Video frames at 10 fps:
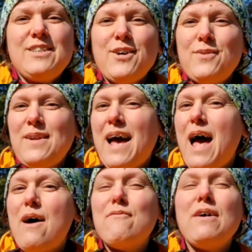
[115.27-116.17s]
don't
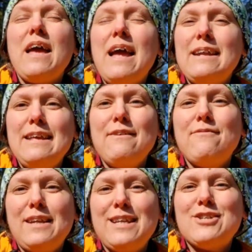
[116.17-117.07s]
have any
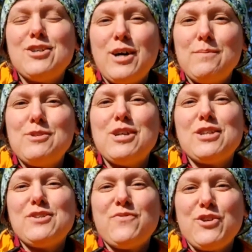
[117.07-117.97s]
finished
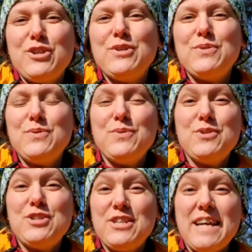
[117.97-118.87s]
objects for you
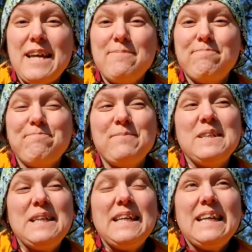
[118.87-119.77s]
today.
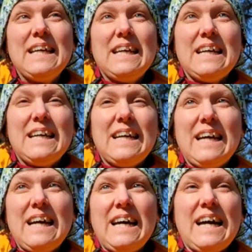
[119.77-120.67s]

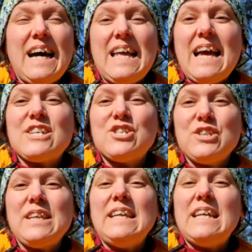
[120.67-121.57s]
I
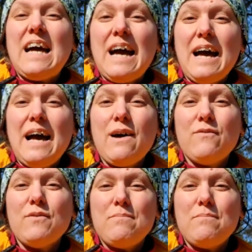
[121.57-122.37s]
actually have